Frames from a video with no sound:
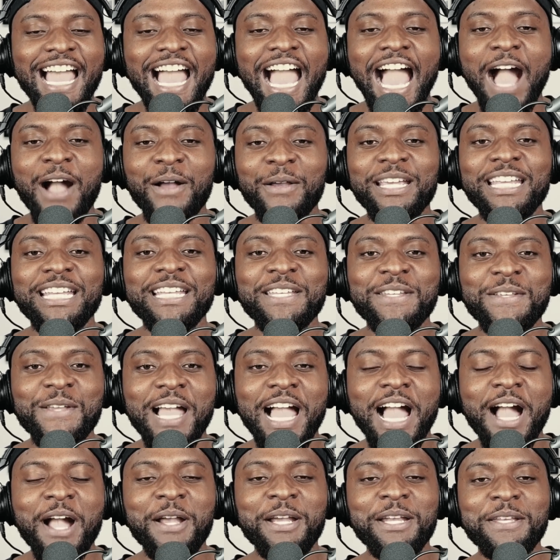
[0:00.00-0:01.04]
How can you?
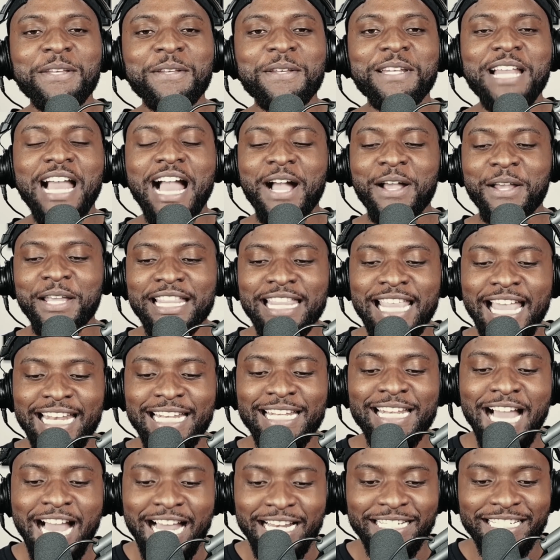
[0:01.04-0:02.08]
How can you? How can that
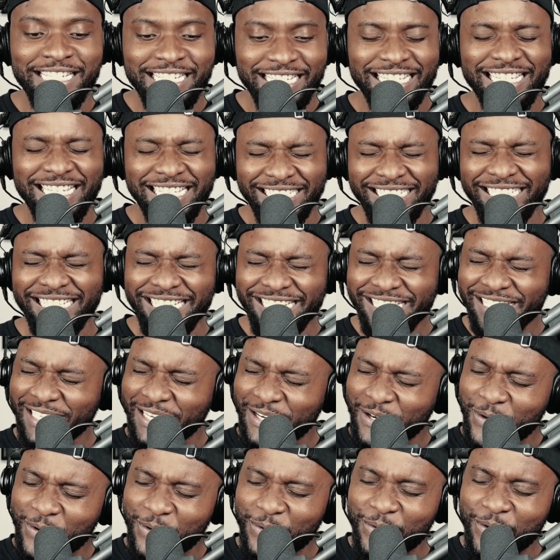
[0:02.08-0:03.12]
not just at least
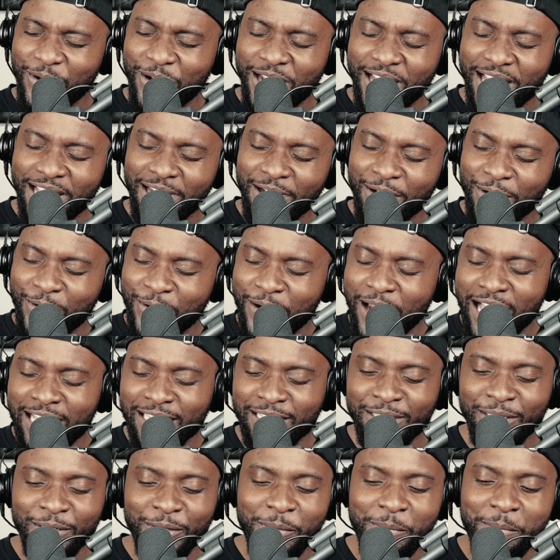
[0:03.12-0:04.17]

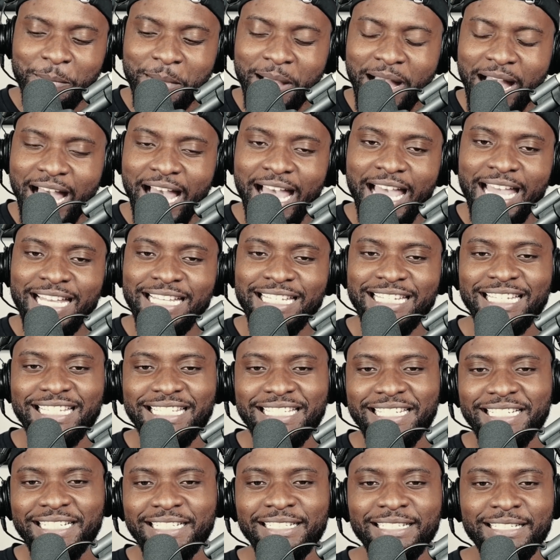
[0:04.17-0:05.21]
cross your mind
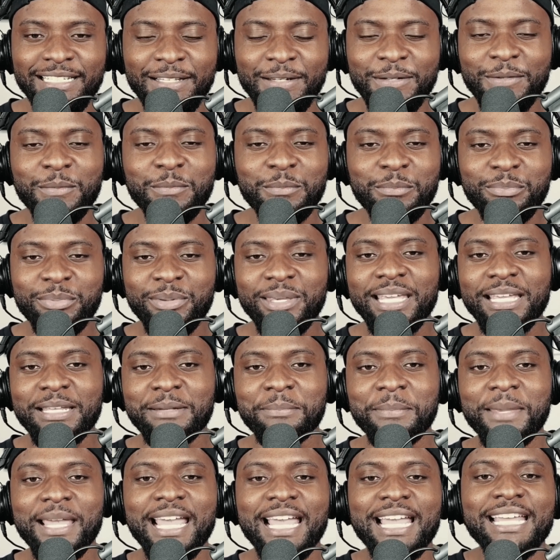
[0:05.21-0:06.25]
just a little bit,
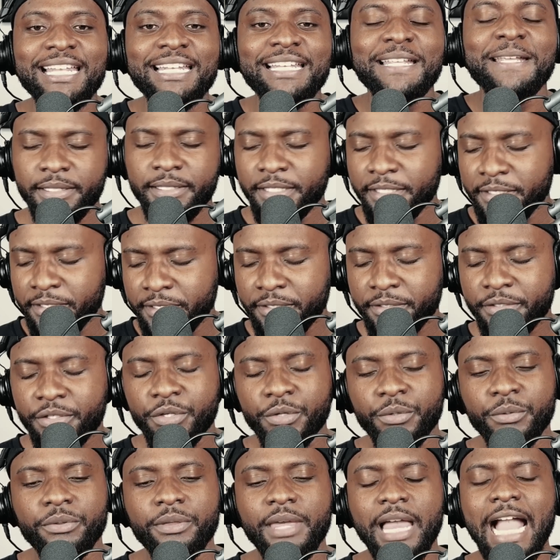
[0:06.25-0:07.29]
man? Because this is the
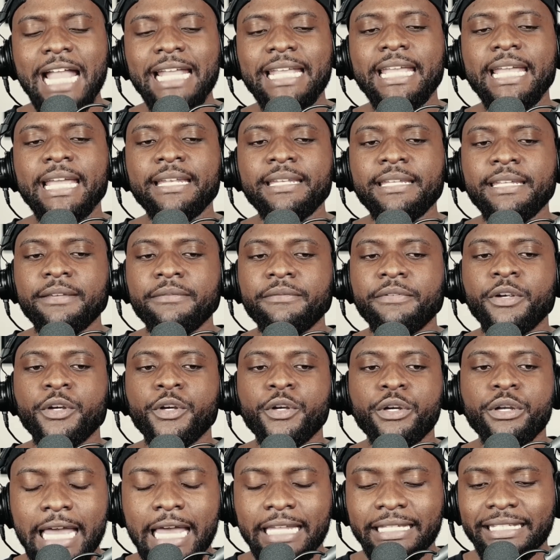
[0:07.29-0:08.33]
truth. I can give
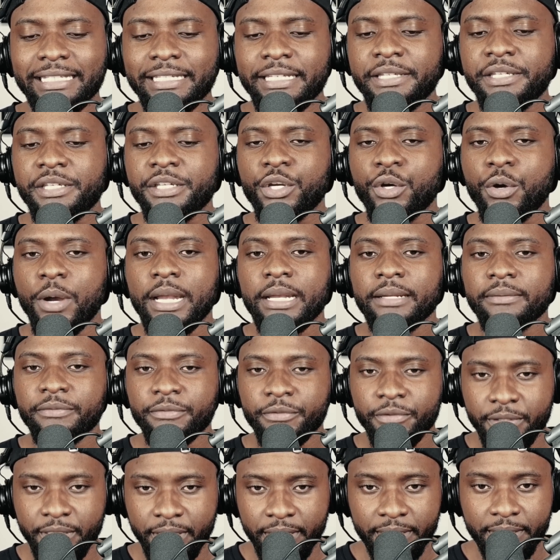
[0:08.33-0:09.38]
her at least credit
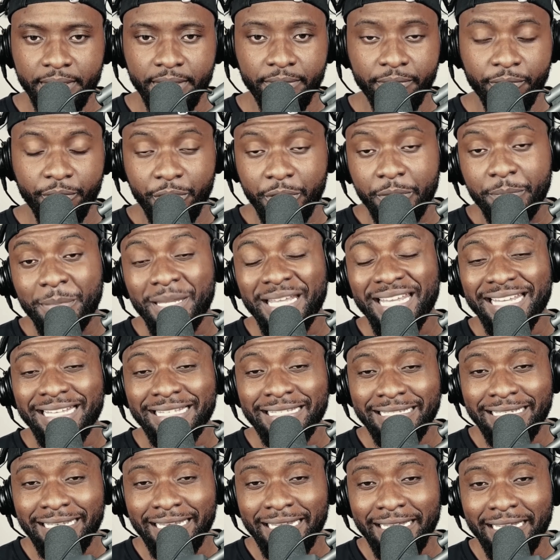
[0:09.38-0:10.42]
for this, for
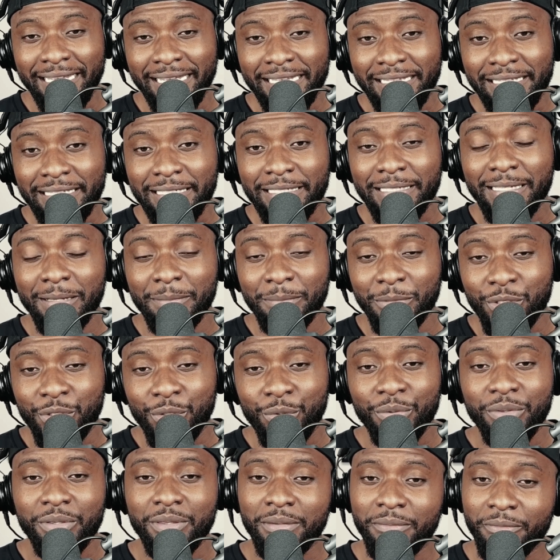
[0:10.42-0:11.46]
speaking some
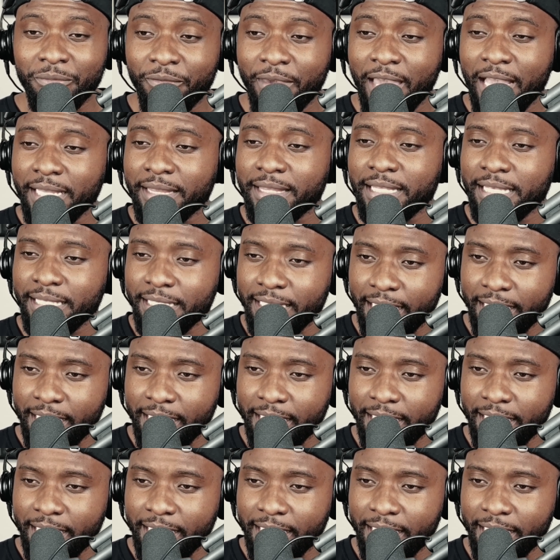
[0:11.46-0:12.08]
truth in the fact that